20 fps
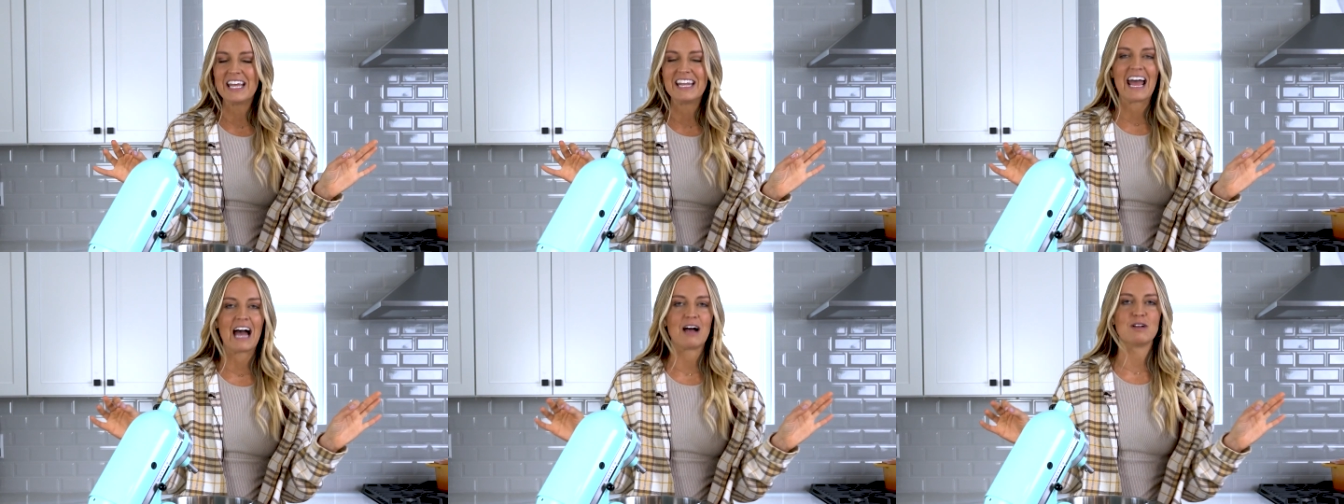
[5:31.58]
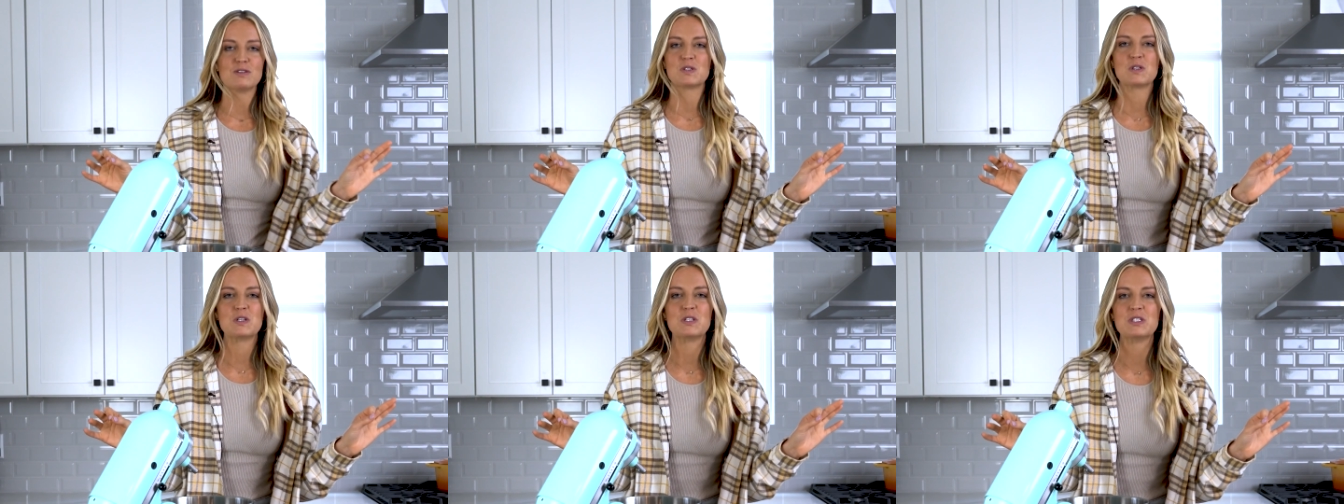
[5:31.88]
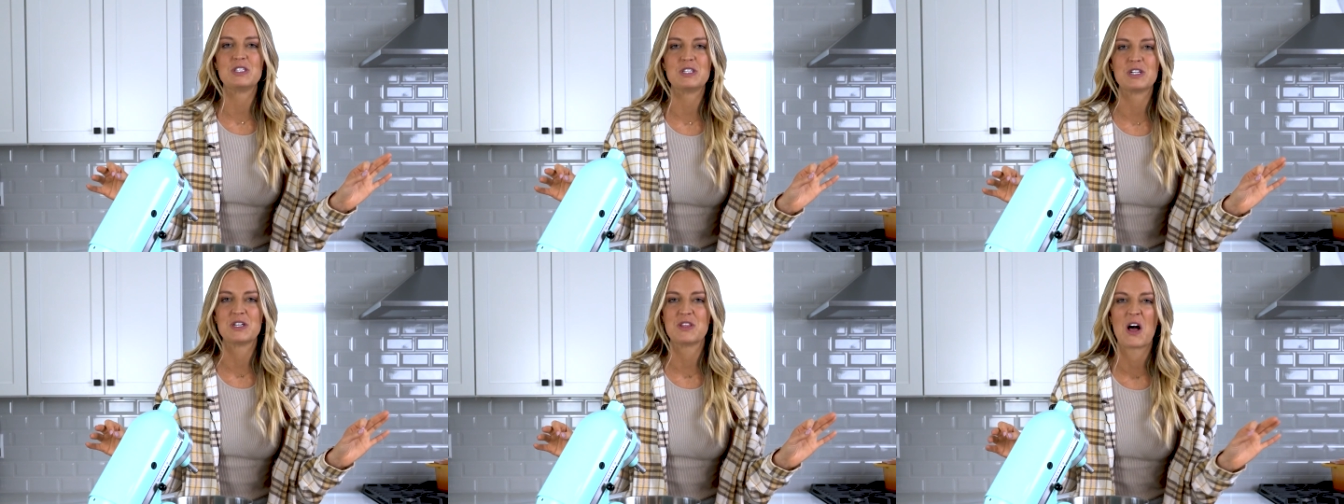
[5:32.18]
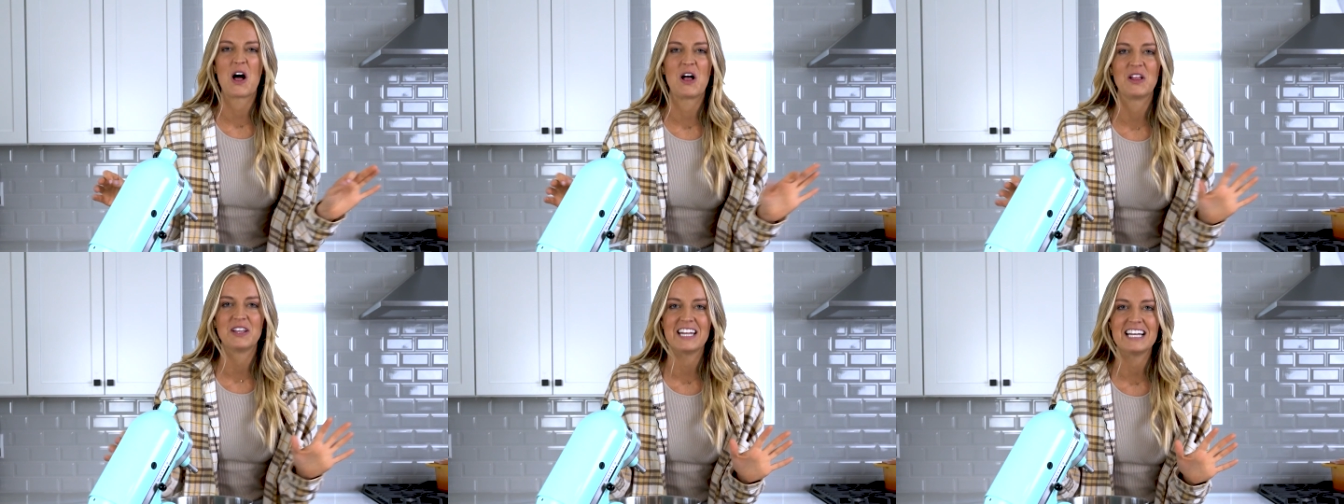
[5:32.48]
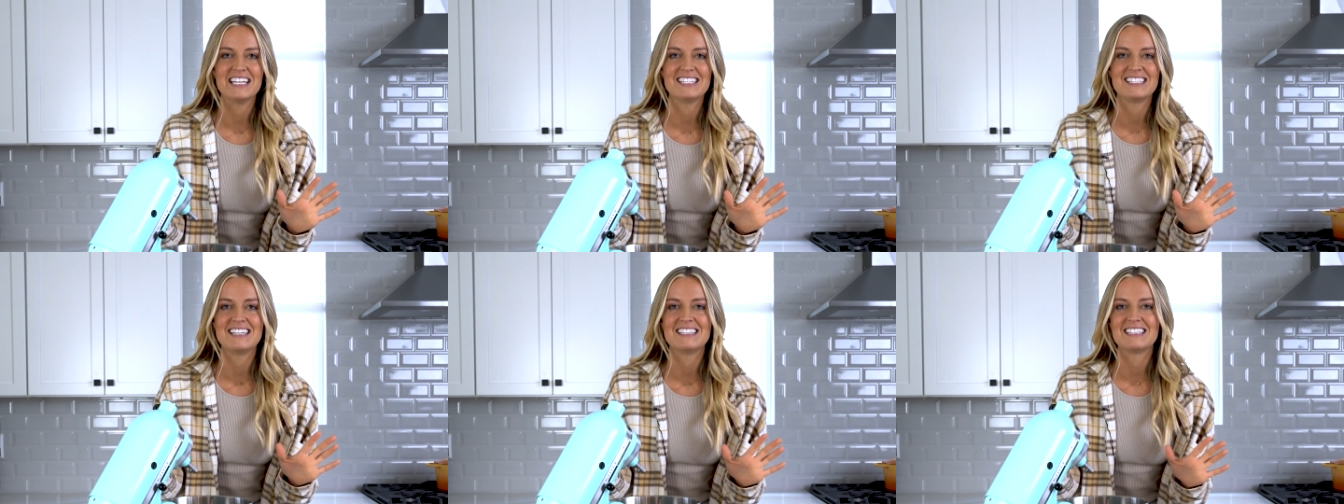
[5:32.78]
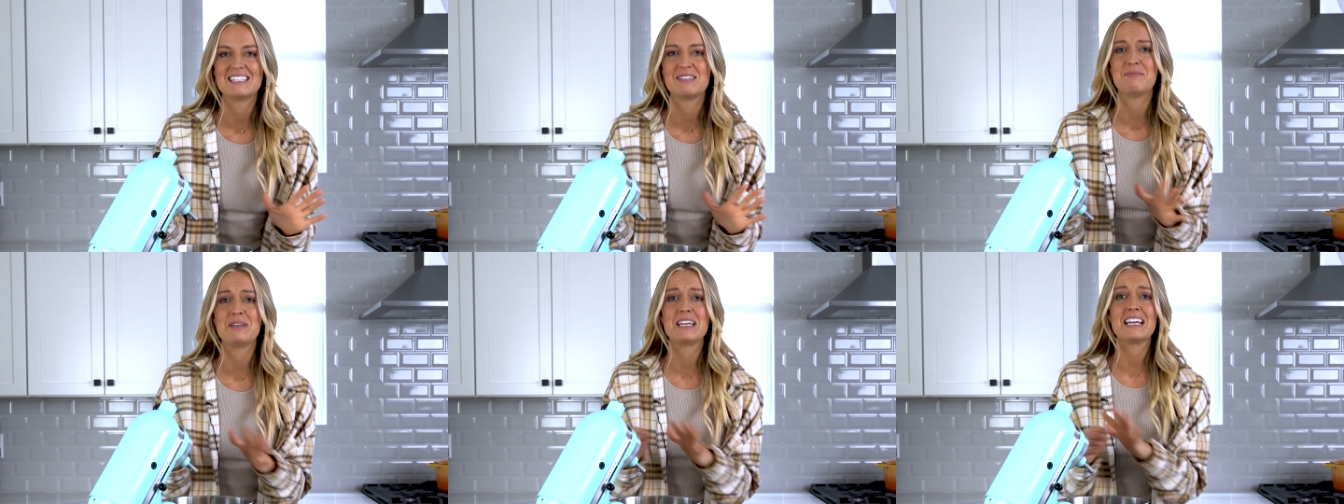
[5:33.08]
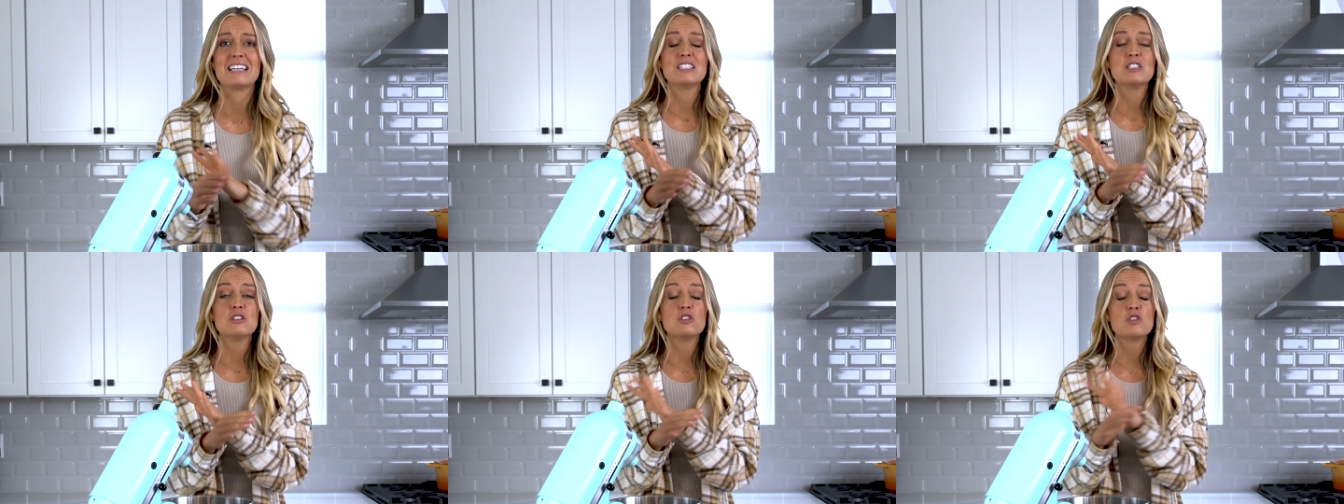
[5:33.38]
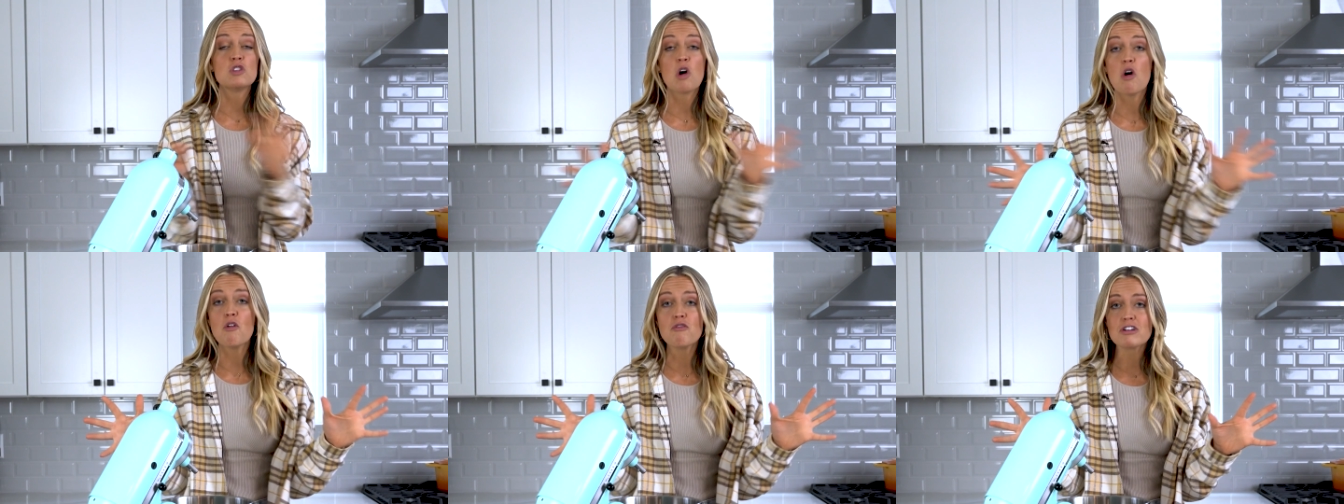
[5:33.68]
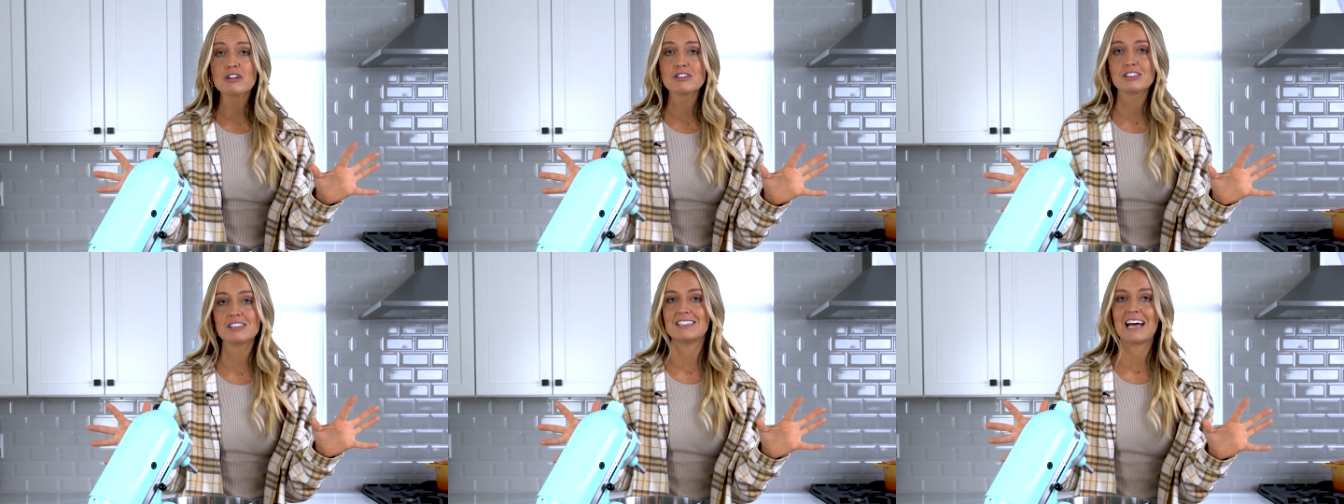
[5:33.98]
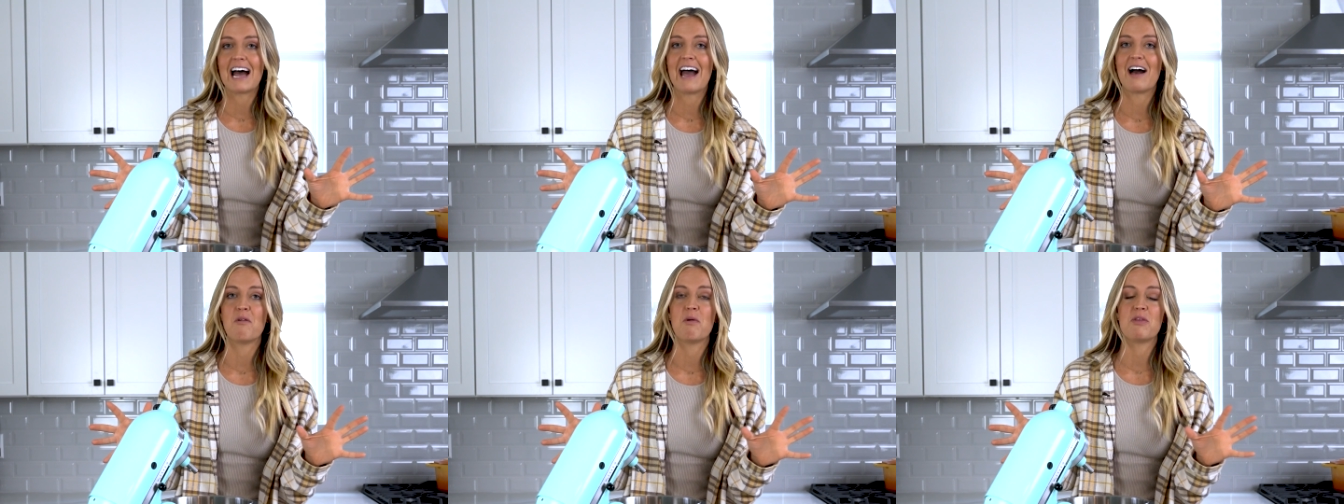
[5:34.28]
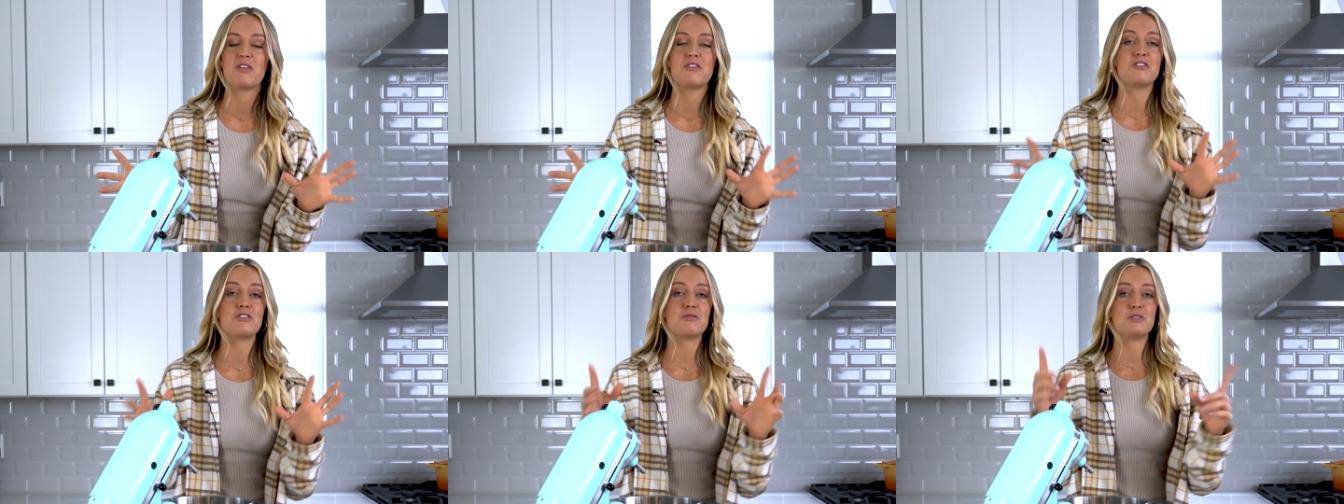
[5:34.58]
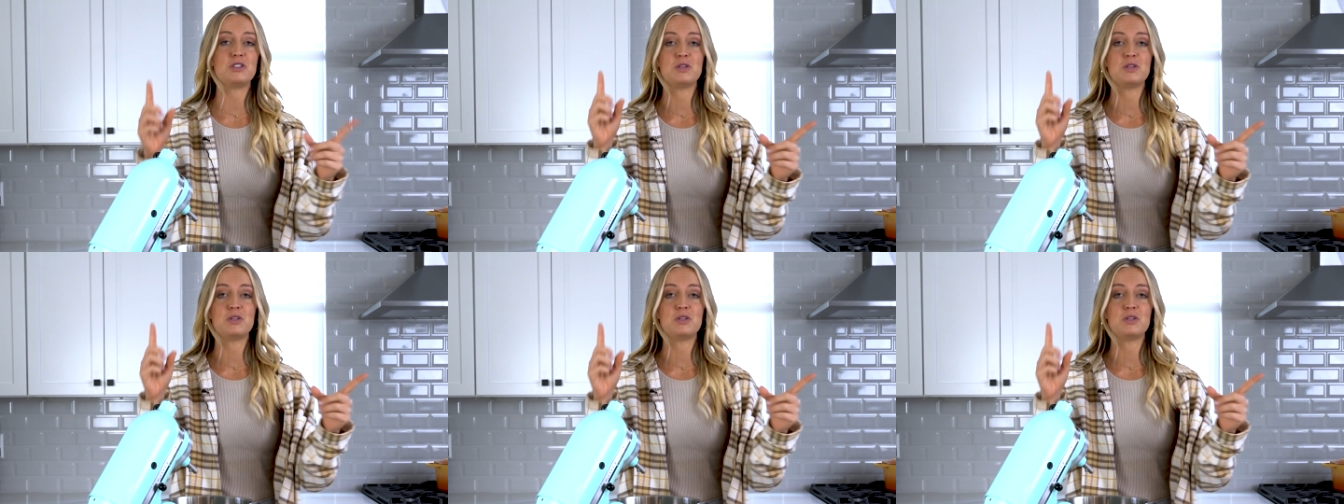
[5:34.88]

in households during the holiday season because it's so versatile. Whether you're